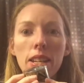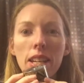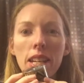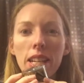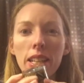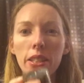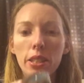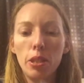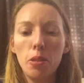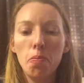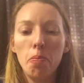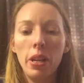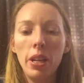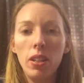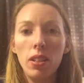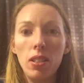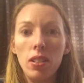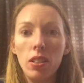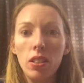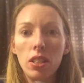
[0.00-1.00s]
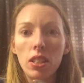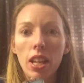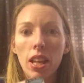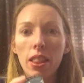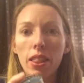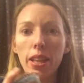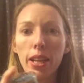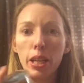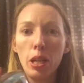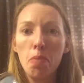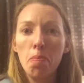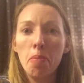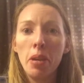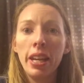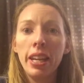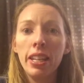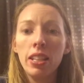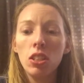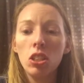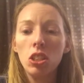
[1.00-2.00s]
It smells like a
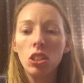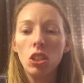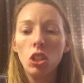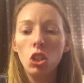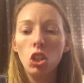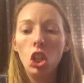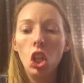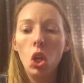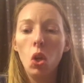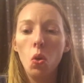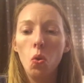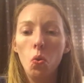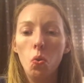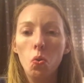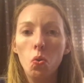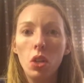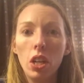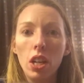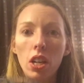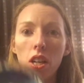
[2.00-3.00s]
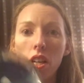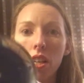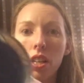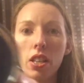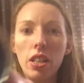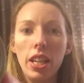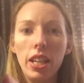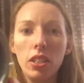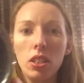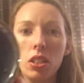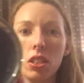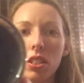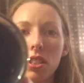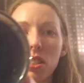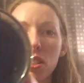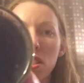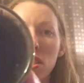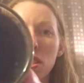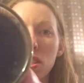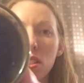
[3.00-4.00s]
man's cologne.
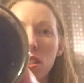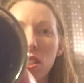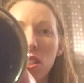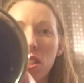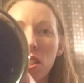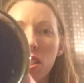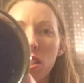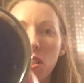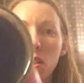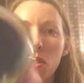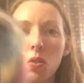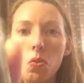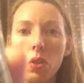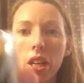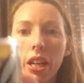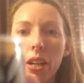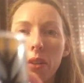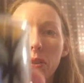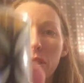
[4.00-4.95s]
That's what I